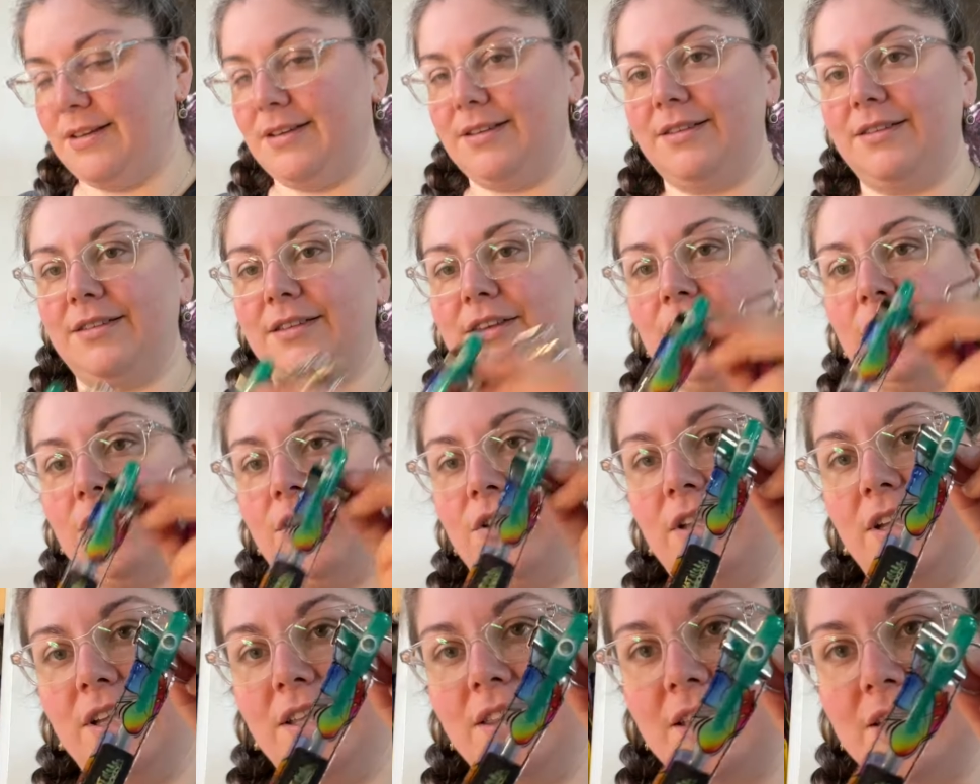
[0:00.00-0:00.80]
you know,
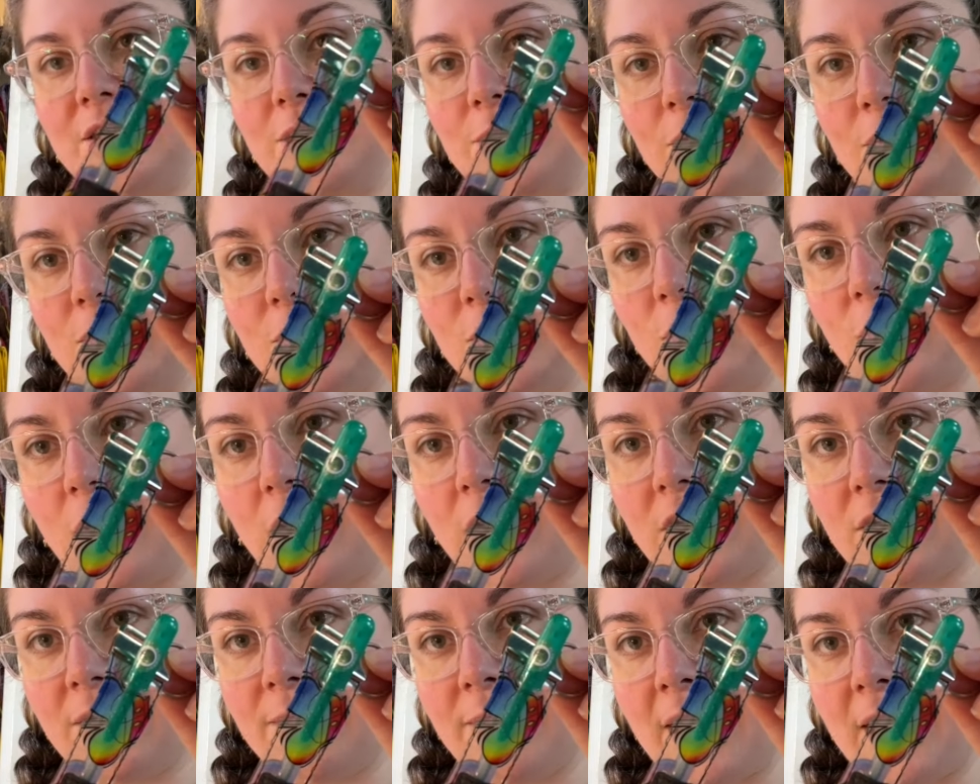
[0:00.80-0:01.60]
like this one's
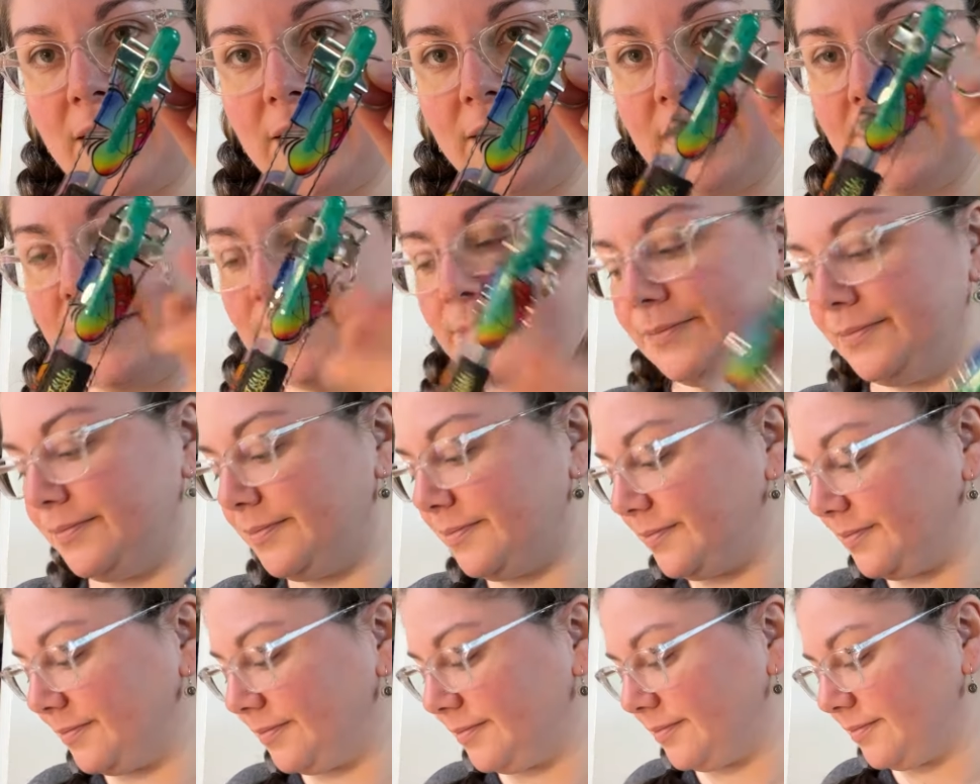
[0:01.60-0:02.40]
watermelon
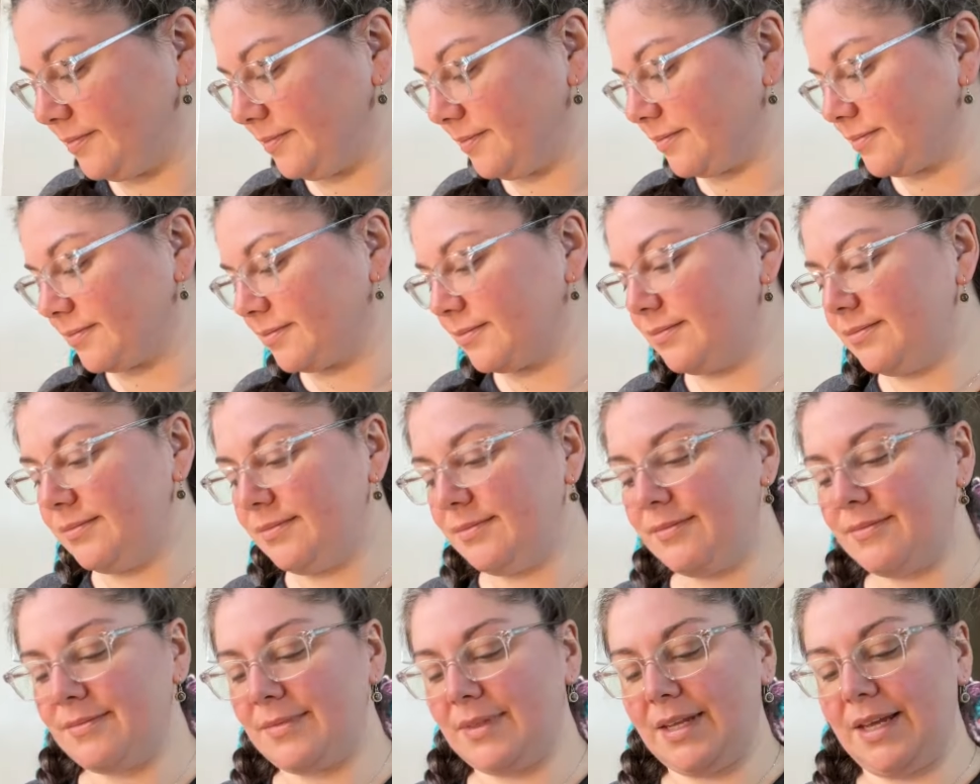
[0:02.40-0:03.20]

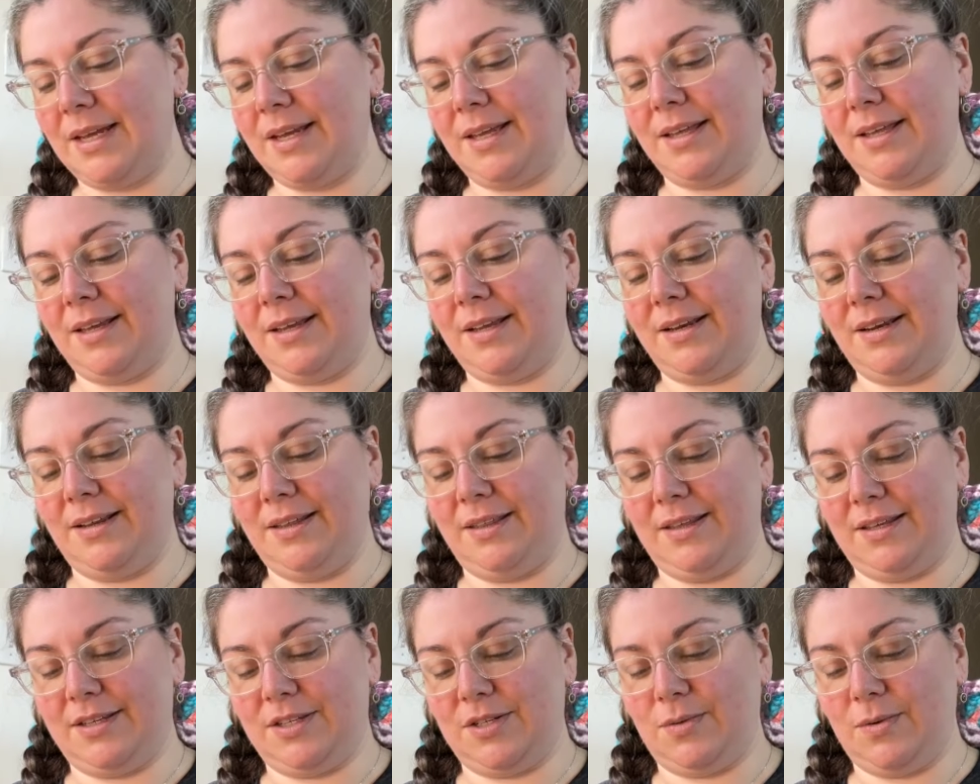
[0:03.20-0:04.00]
and
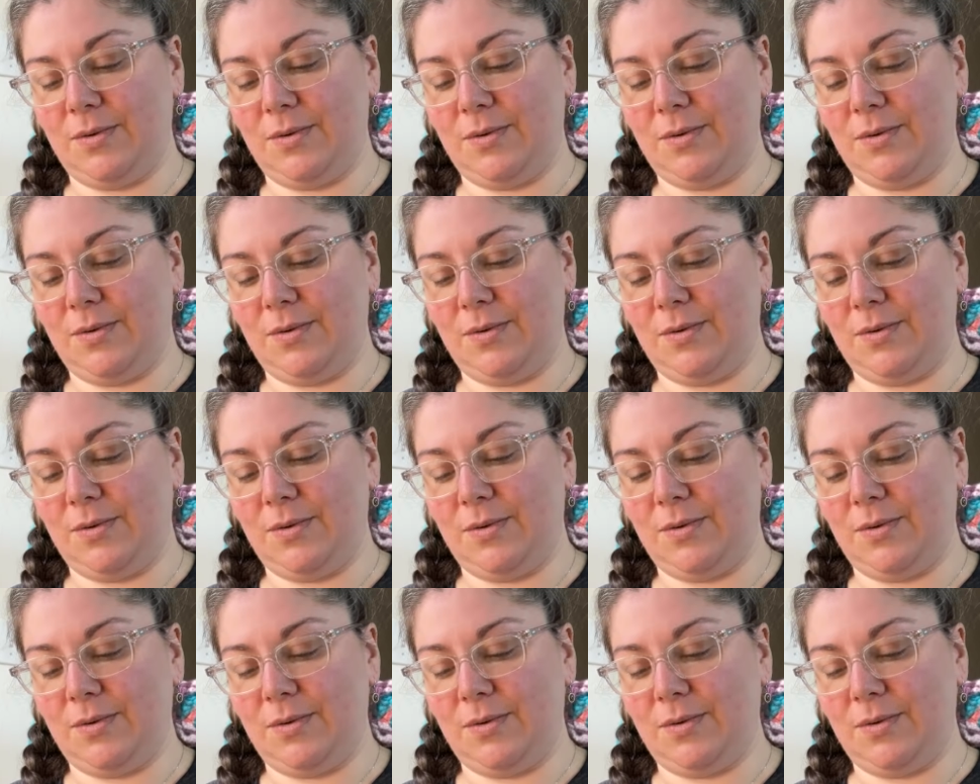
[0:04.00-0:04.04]
this